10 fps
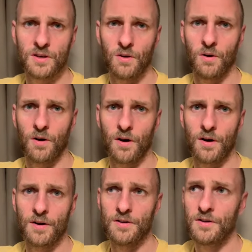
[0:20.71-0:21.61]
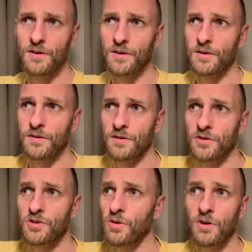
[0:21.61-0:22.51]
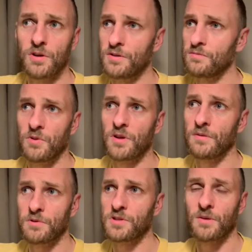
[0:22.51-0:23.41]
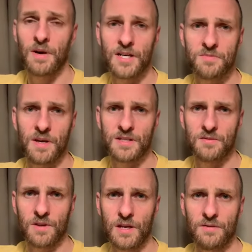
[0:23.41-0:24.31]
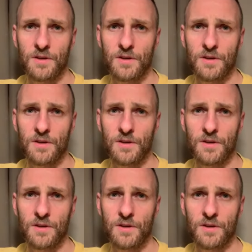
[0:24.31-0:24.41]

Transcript: or you're struggling with some aspect of life,